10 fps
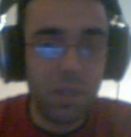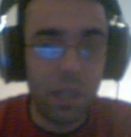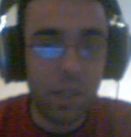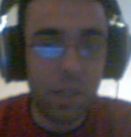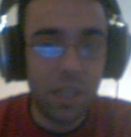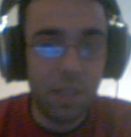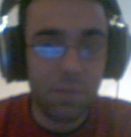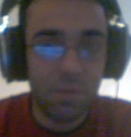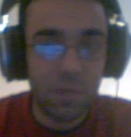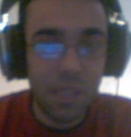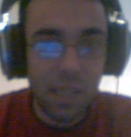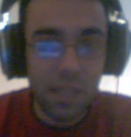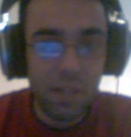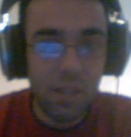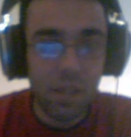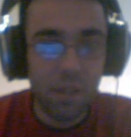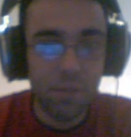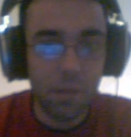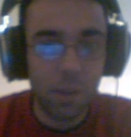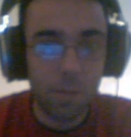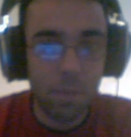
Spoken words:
He freed India from